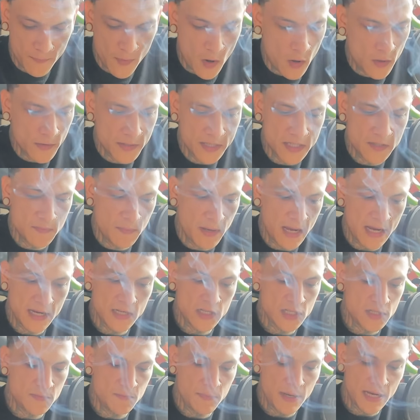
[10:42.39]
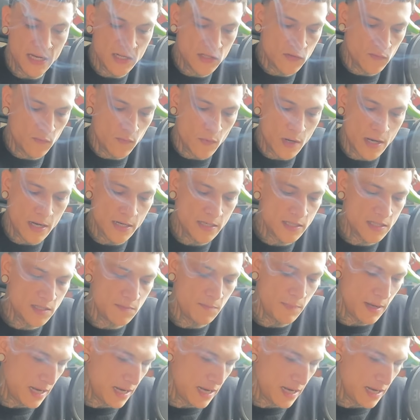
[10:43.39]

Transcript: All these pages, Page of Wands,